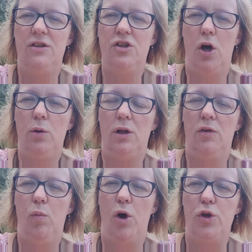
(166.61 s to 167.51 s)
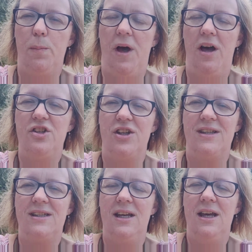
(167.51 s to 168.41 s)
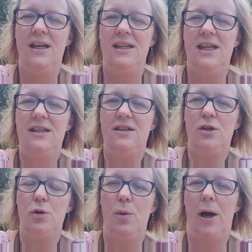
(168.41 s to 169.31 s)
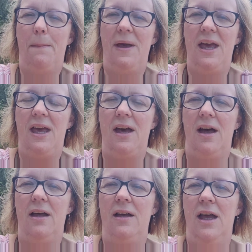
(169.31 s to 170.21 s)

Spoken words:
the total of what you purchased needs to appear